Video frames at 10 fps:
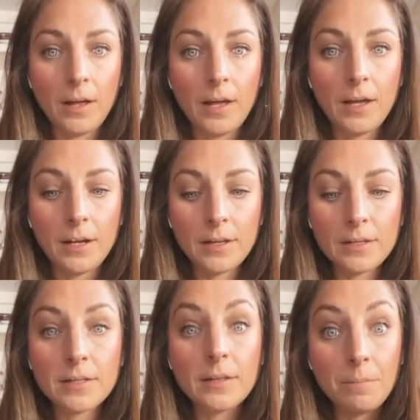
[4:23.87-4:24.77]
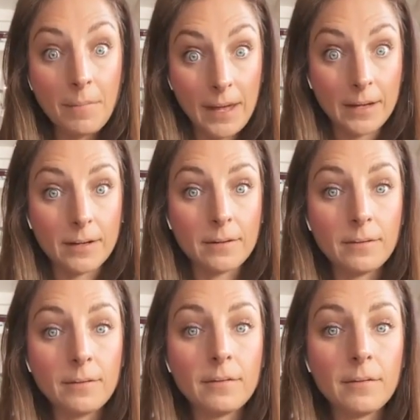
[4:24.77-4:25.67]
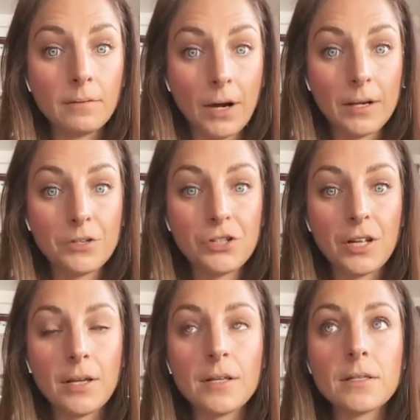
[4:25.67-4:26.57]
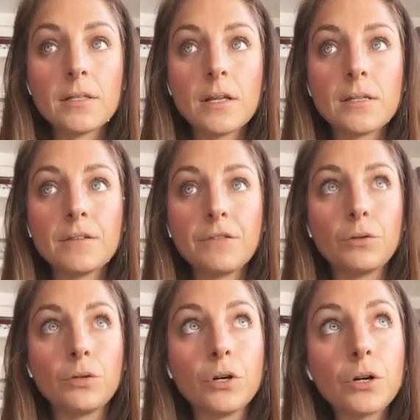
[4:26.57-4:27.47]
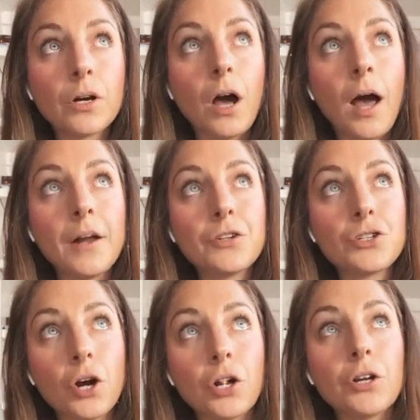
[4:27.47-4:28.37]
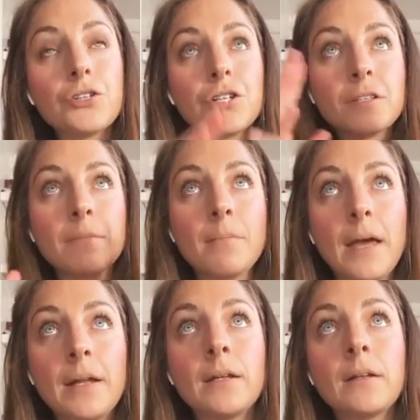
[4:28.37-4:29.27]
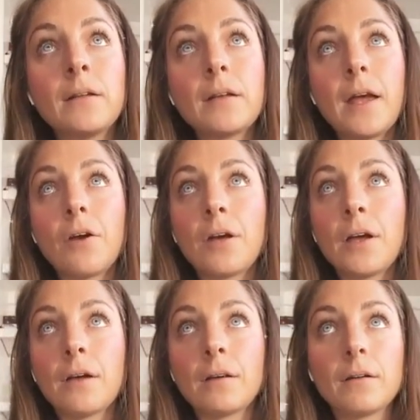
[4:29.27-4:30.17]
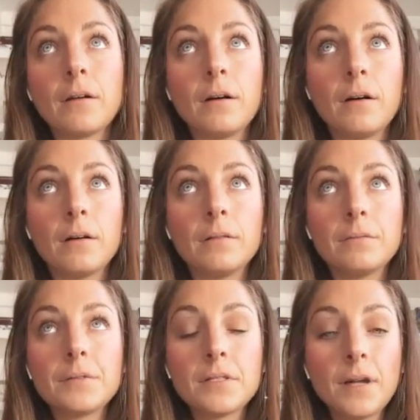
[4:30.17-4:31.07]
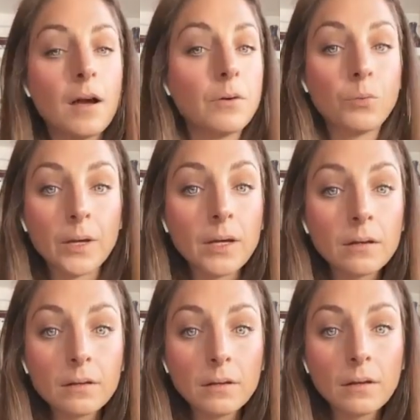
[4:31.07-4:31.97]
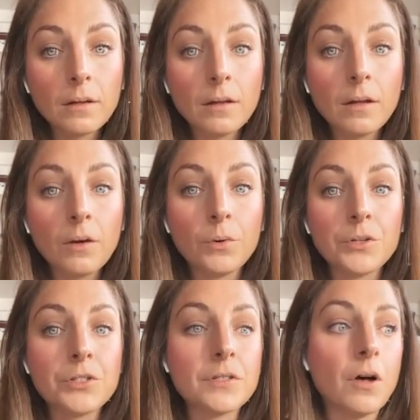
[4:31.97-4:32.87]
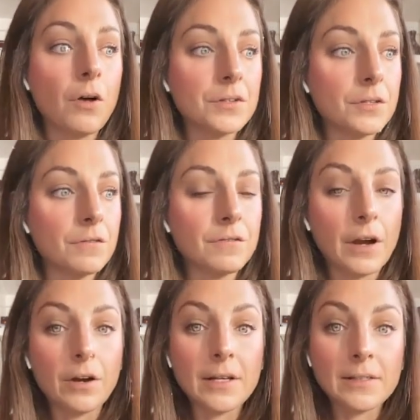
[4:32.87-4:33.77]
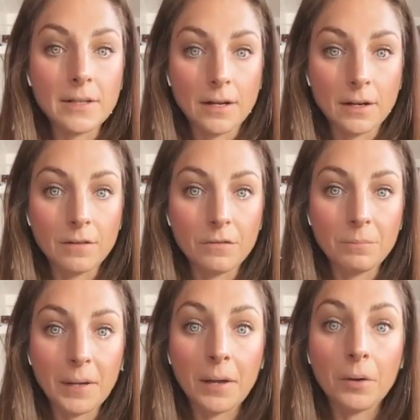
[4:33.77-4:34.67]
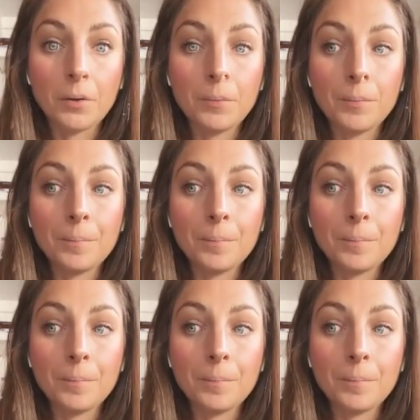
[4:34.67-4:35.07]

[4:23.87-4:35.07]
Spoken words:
It is the maiden, right? She is this, if you look at a chart, she's a maiden carrying a stack of wheat, which is also very indicative of being